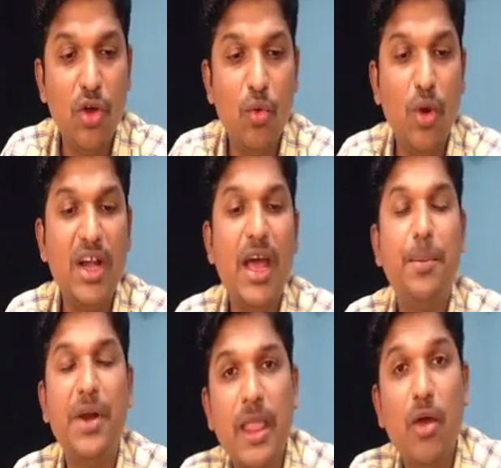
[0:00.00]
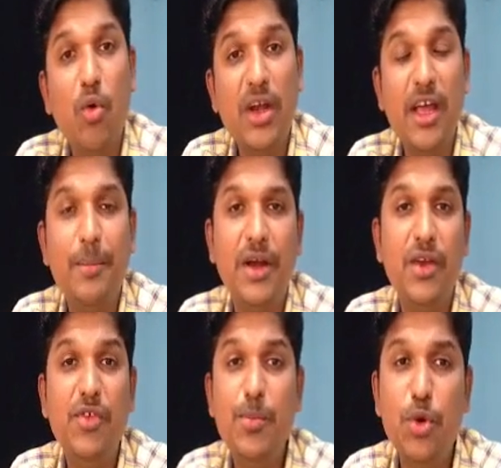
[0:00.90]
what happened? What happened?
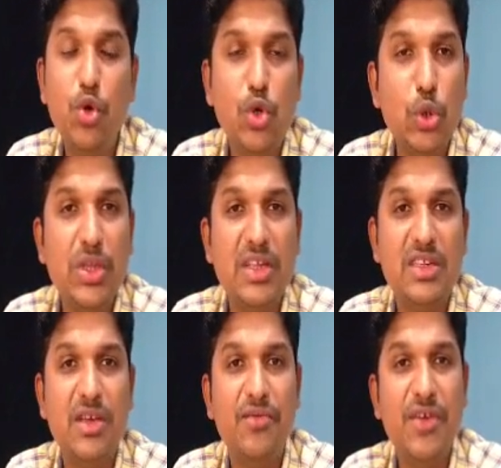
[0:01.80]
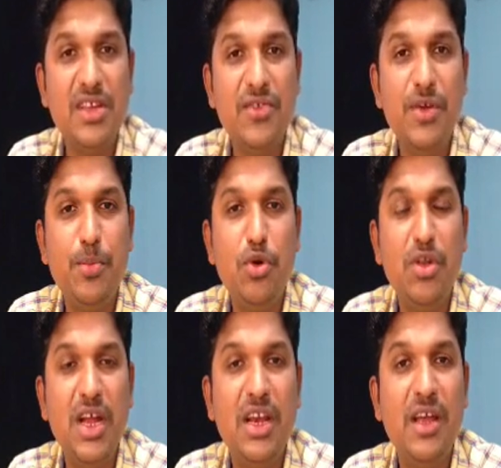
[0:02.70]
We proved two things. First, we proved
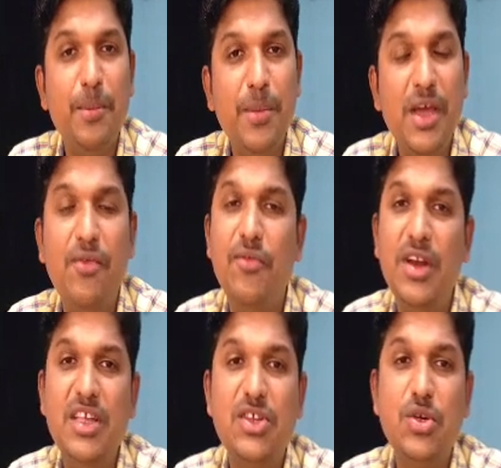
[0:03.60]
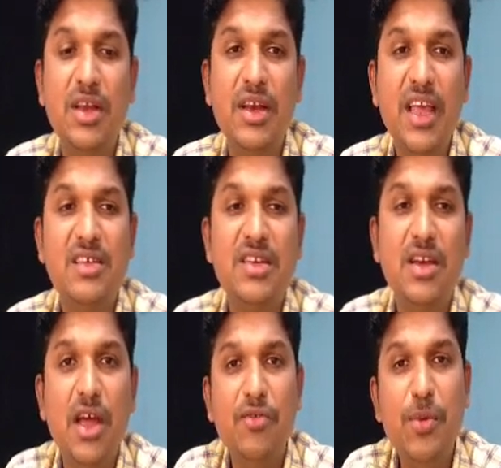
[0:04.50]
that p of 1 is true. Next,
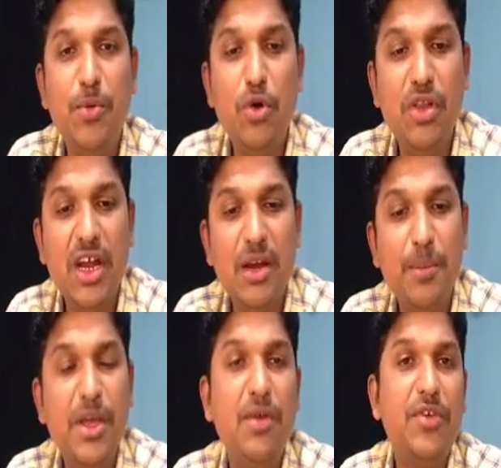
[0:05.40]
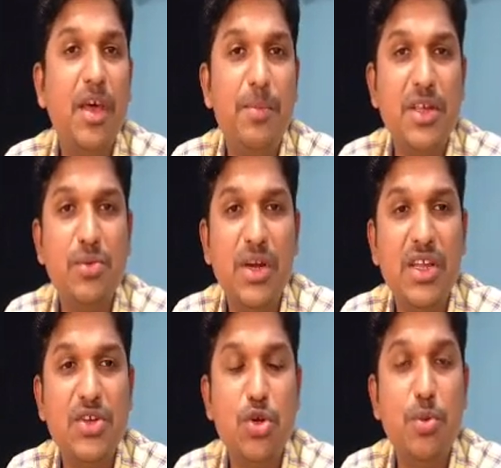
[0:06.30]
we proved that p of k plus 1
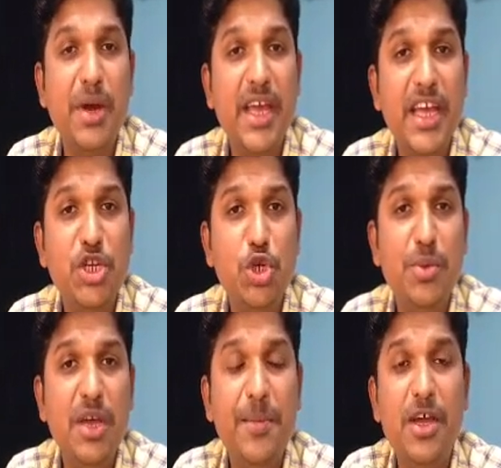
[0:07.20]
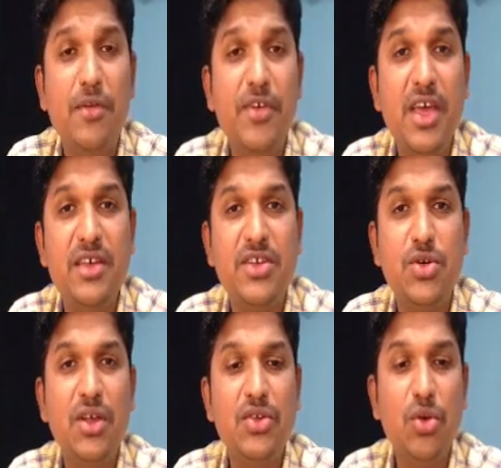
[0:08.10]
is true by assuming p of k is
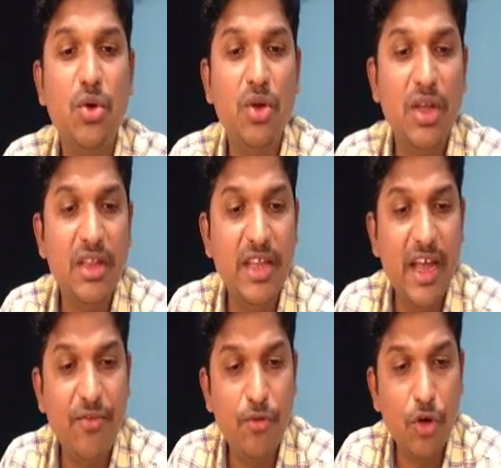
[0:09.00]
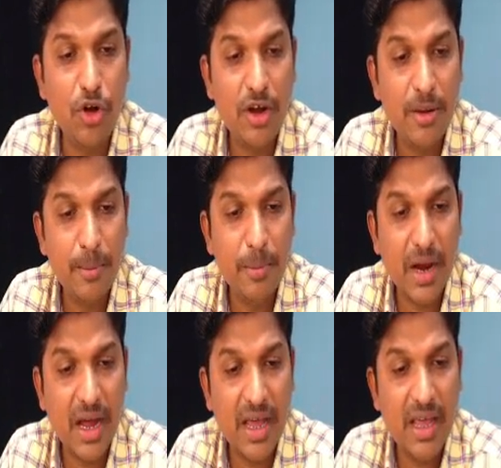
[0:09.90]
true. So, therefore,
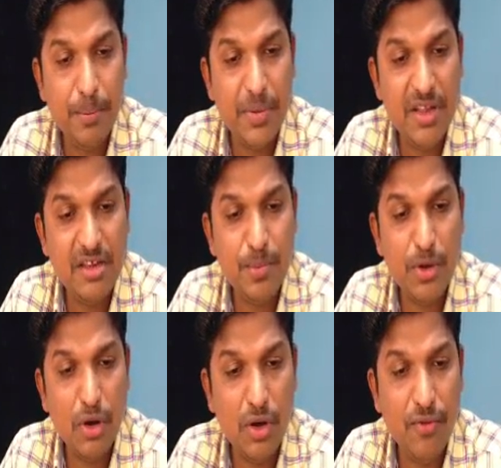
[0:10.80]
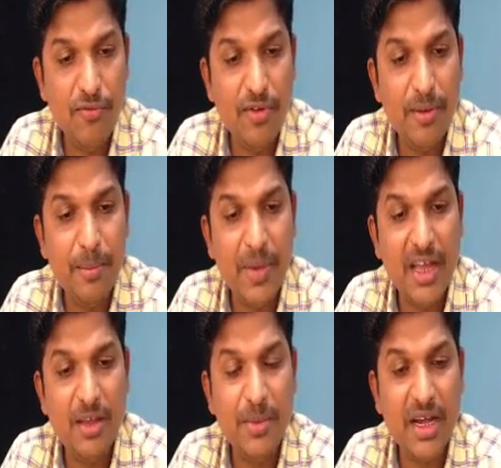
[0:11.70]
by principle of
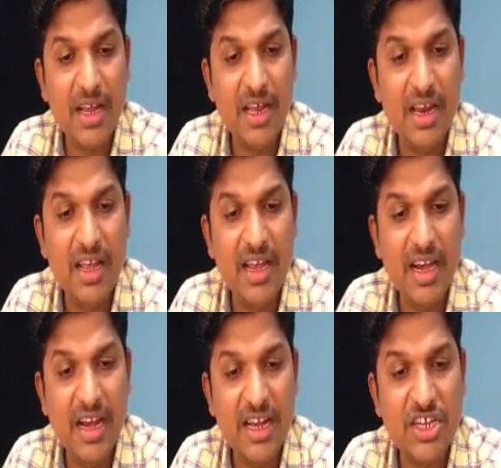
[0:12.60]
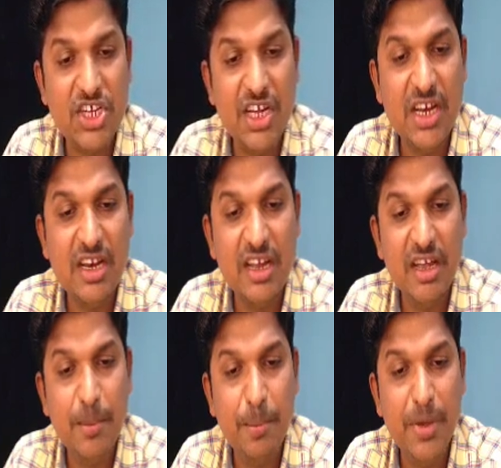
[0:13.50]
mathematical induction,
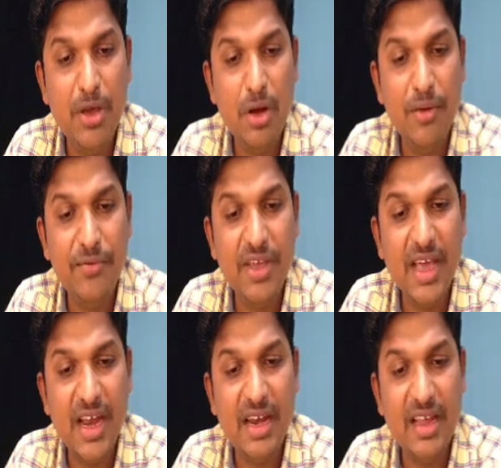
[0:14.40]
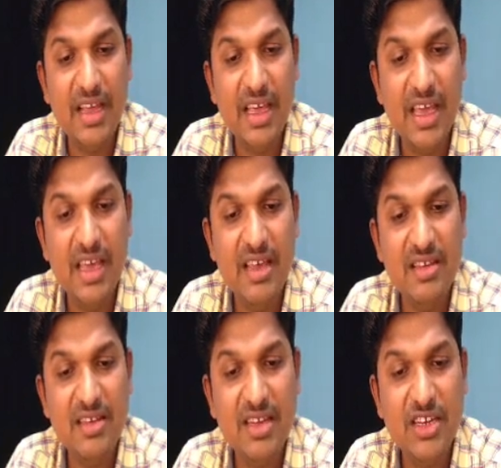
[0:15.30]
p of n
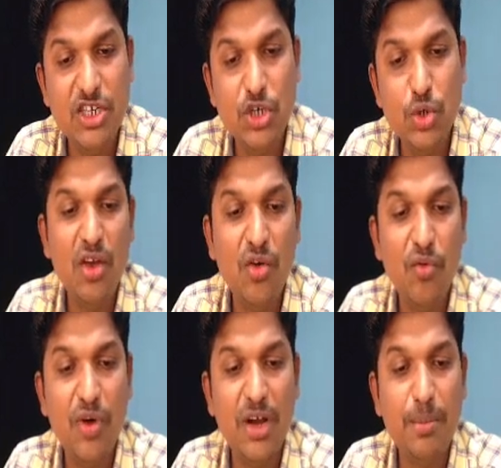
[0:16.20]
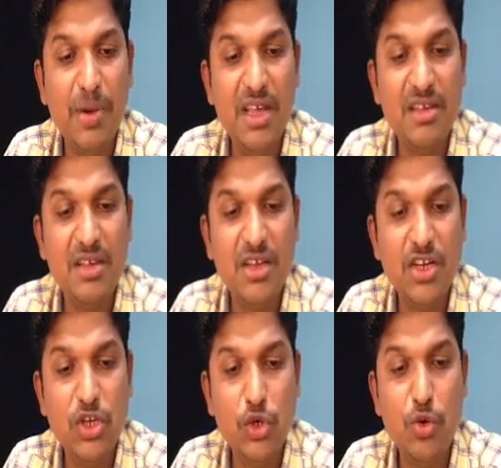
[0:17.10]
is true. 1 plus,
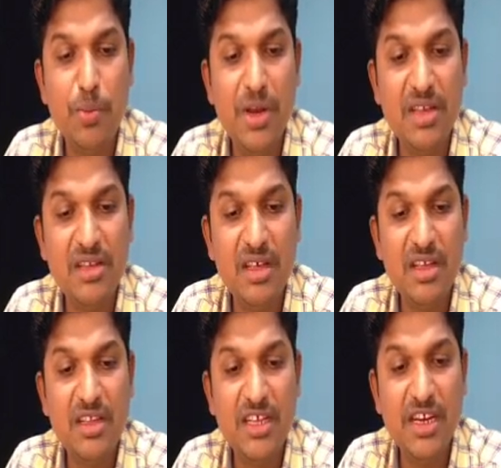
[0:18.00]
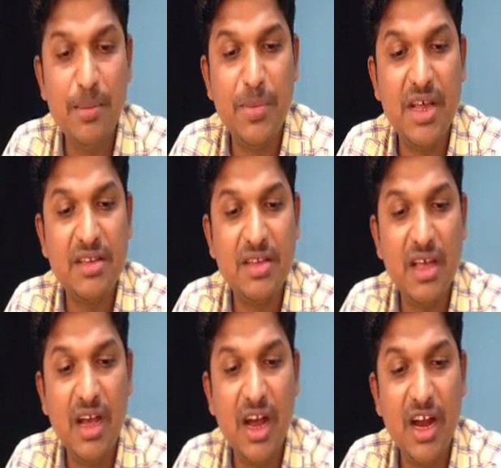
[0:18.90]
2 plus, 3 plus,
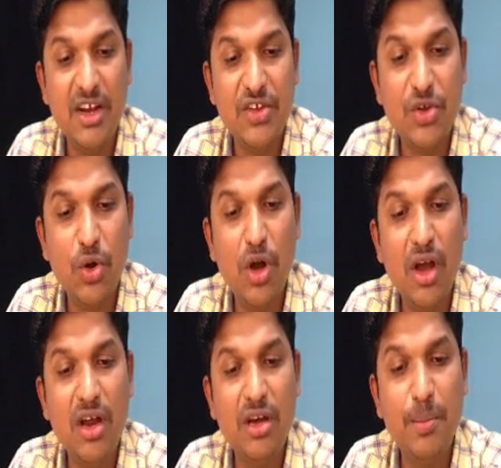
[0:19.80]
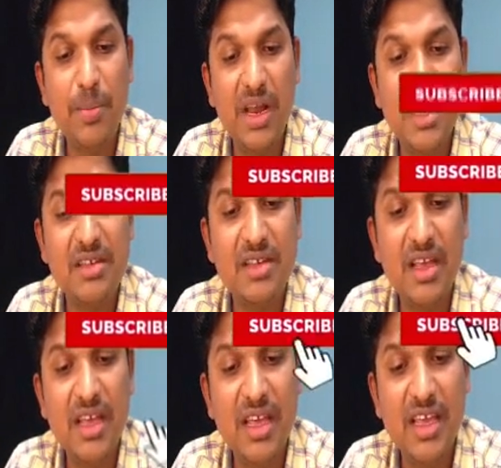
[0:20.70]
and so on plus
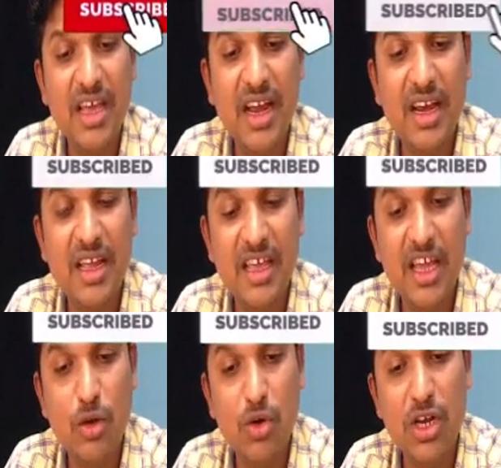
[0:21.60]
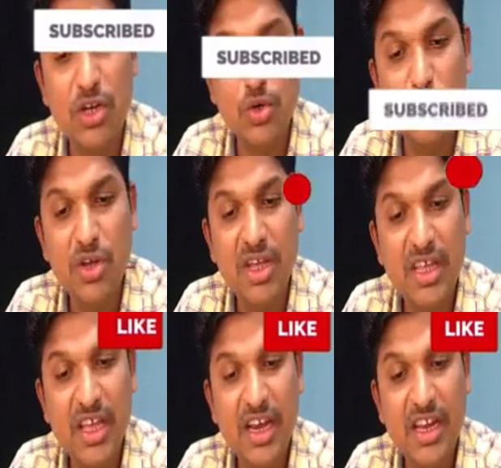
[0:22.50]
n equal to
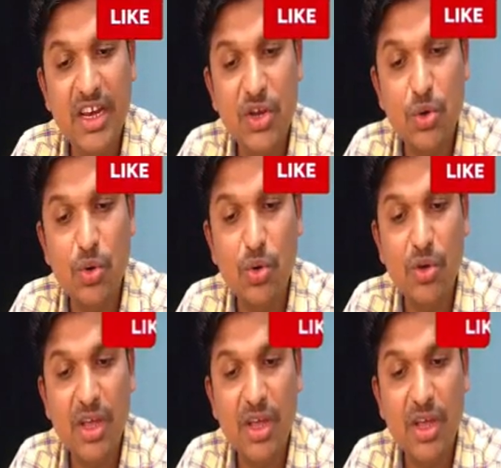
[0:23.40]
n into